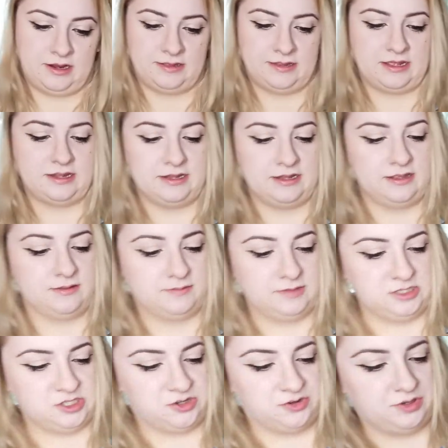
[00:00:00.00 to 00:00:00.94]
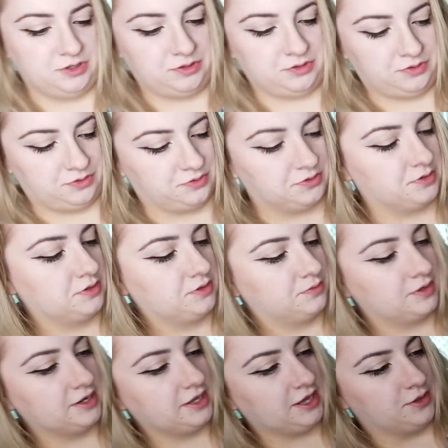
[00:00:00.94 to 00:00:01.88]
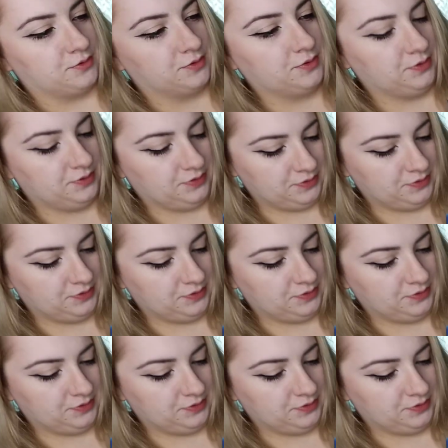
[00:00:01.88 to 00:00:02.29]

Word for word: And then let me show you where to go.